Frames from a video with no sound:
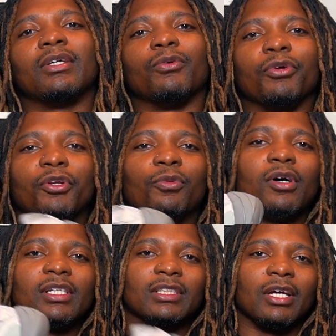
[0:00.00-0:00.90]
We the
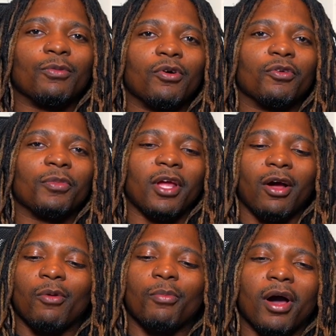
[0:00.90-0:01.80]
ones that want them.
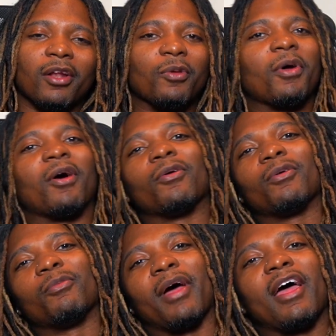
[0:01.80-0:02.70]
Y'all botting them
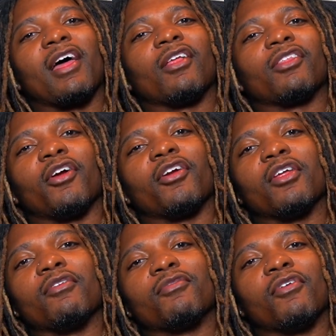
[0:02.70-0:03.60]
out, buying
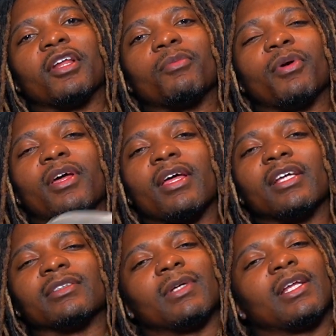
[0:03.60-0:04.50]
30 and 40
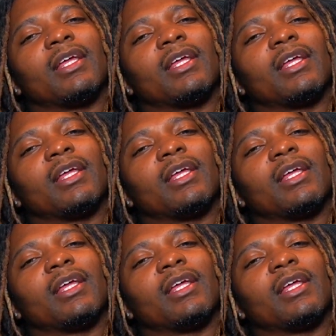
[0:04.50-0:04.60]
pairs, man.